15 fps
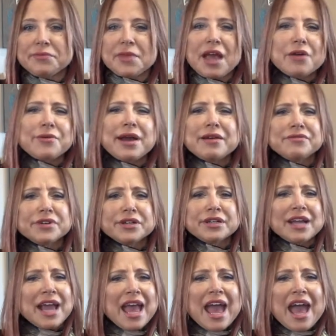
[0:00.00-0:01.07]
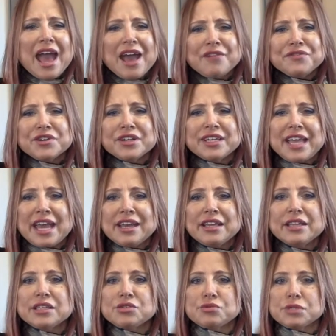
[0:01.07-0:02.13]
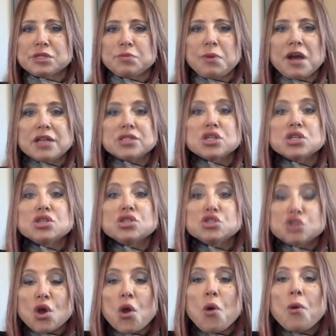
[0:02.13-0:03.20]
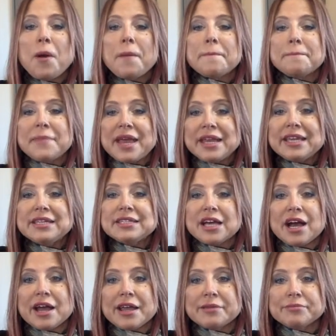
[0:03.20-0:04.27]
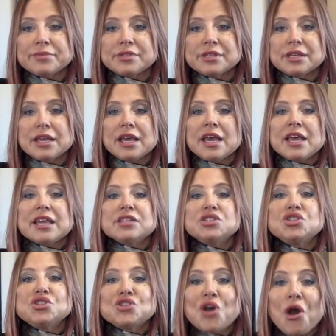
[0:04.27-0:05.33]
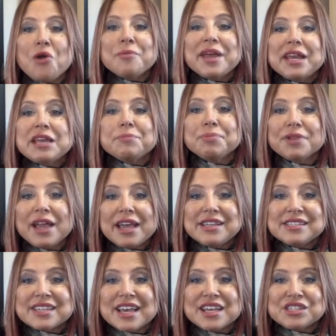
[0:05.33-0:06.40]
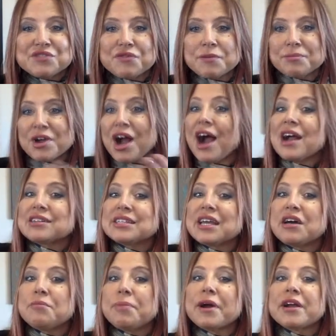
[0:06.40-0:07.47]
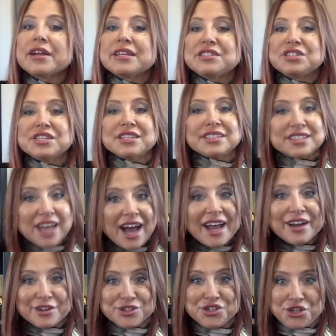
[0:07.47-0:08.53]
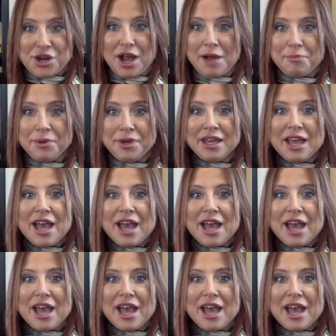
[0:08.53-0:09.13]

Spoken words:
However, after getting this response so many times, in so many places, from cocktail parties to the tire shop,